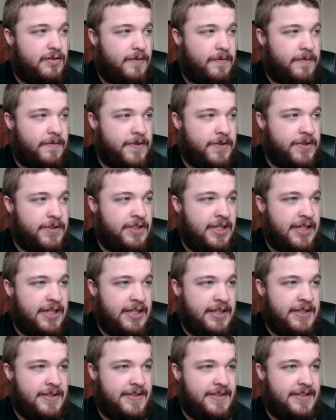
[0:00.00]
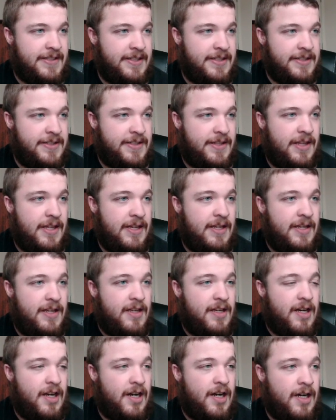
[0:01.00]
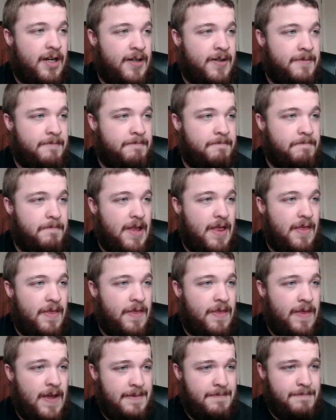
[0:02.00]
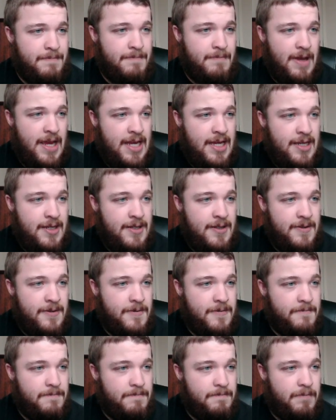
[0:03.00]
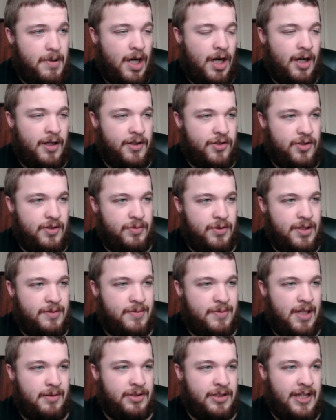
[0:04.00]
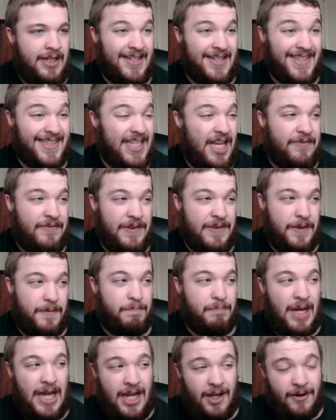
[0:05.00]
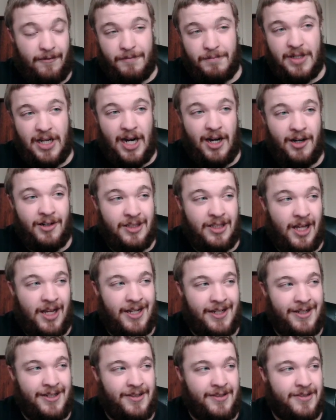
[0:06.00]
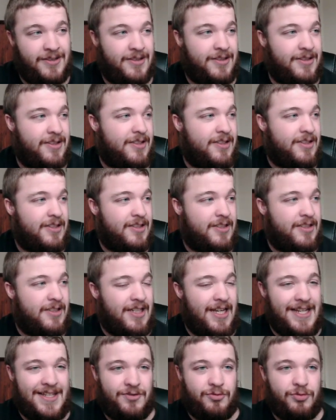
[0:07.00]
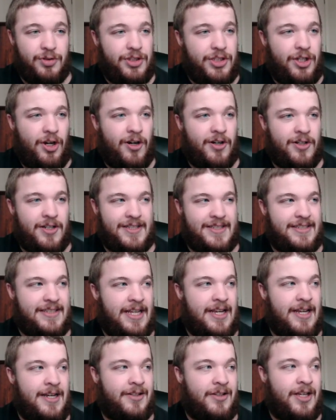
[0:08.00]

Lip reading: First, second, and 6th. They may possibly be able to get a 7th back from Carolina. It's really hard to say.